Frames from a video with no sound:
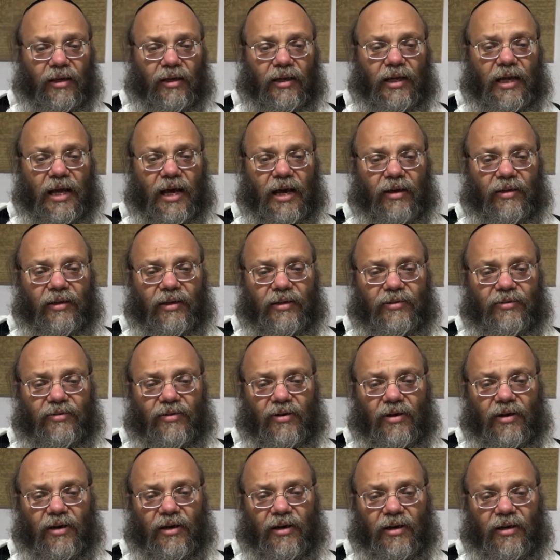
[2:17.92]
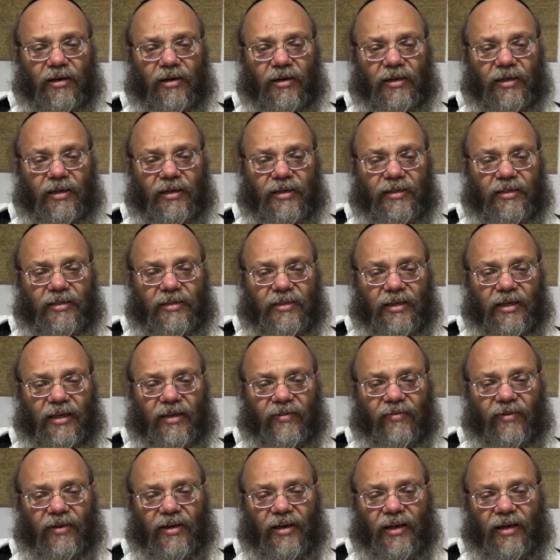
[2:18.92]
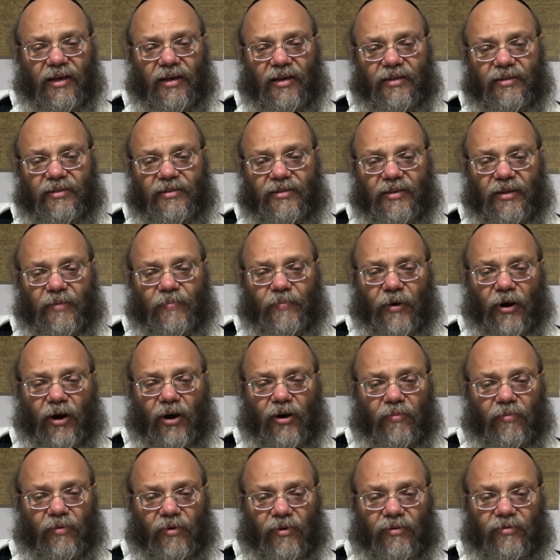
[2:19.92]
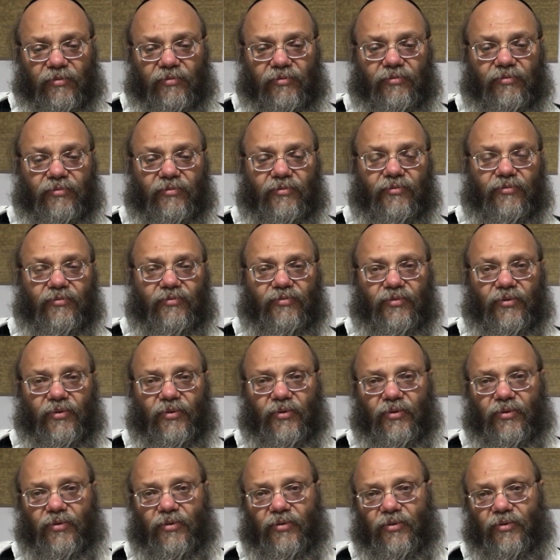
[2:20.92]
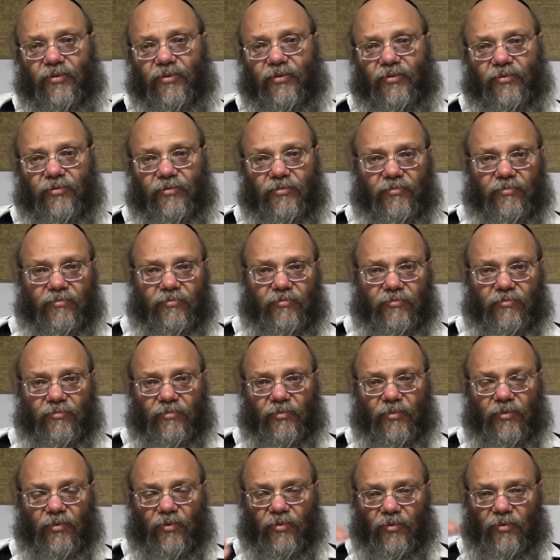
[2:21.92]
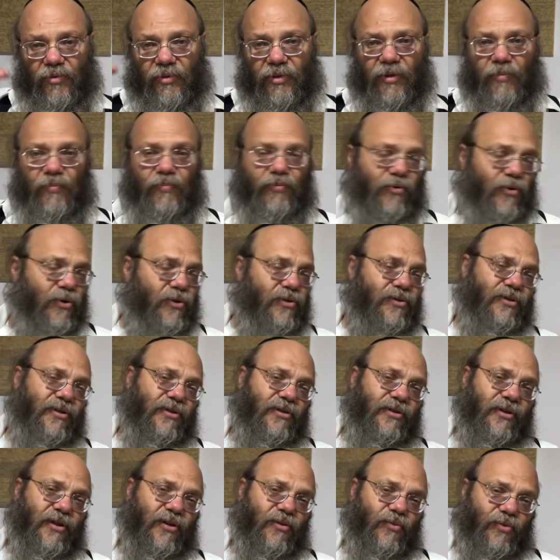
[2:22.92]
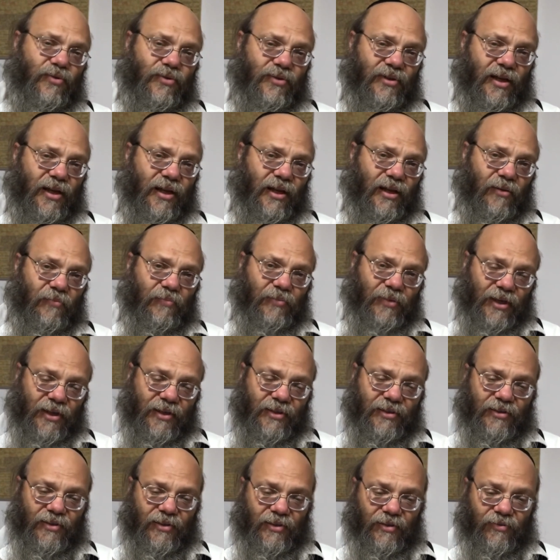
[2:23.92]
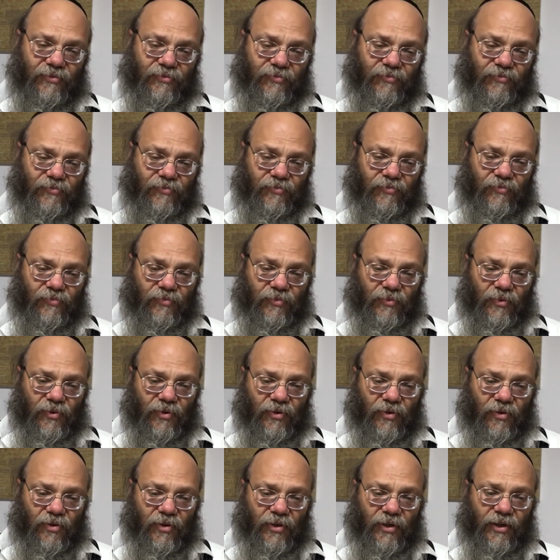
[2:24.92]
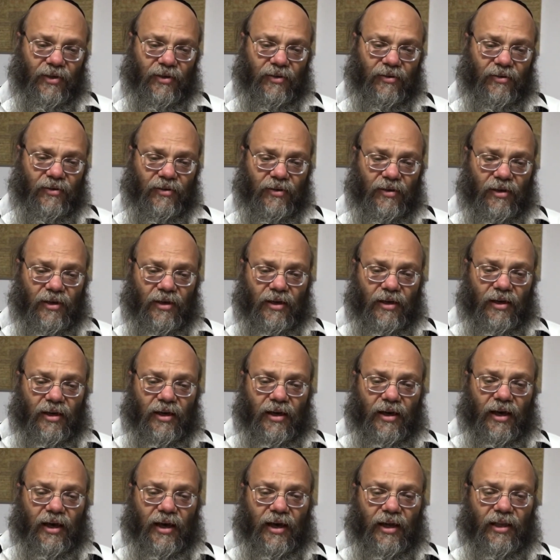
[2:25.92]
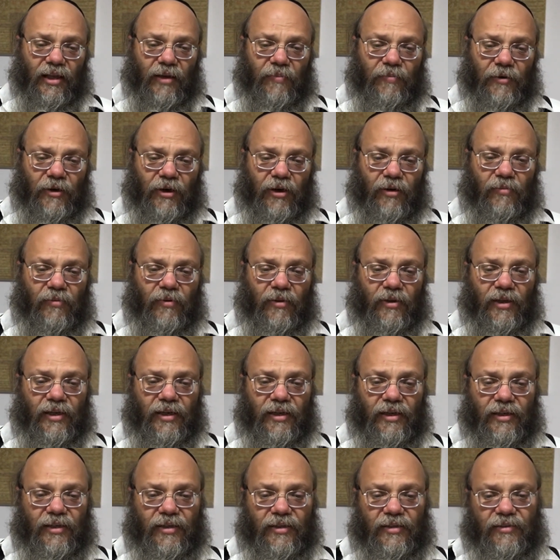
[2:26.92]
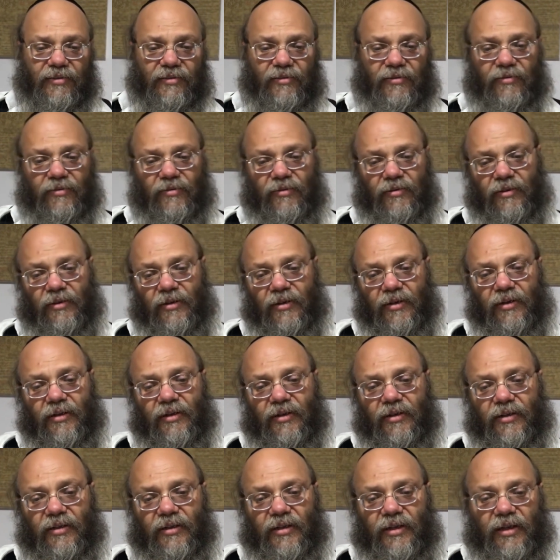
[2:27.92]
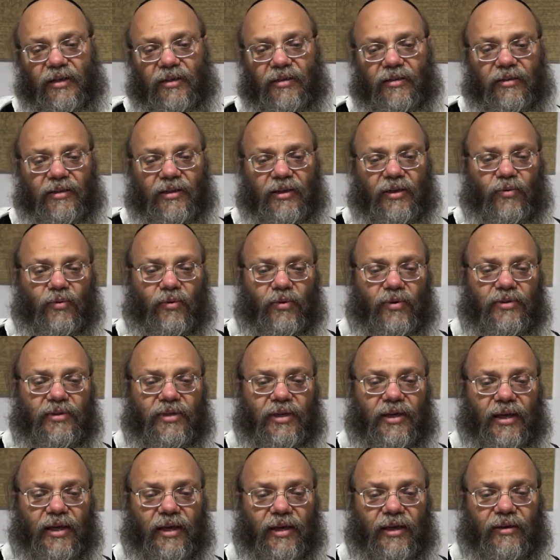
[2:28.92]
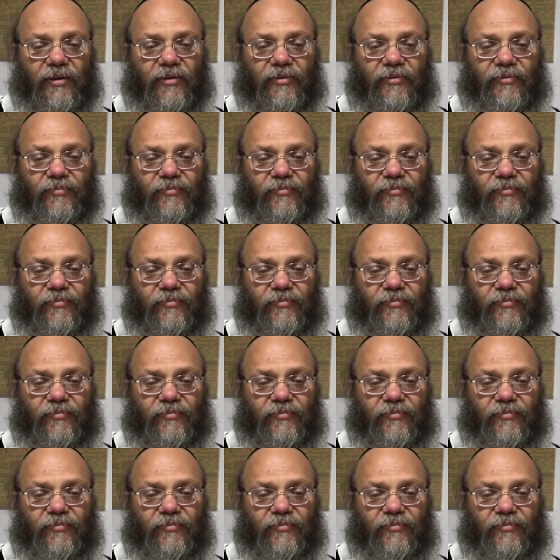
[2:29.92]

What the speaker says: Now the Zohar is giving us a parable for the process that was taking place there. Okay? And the parable is that there was a king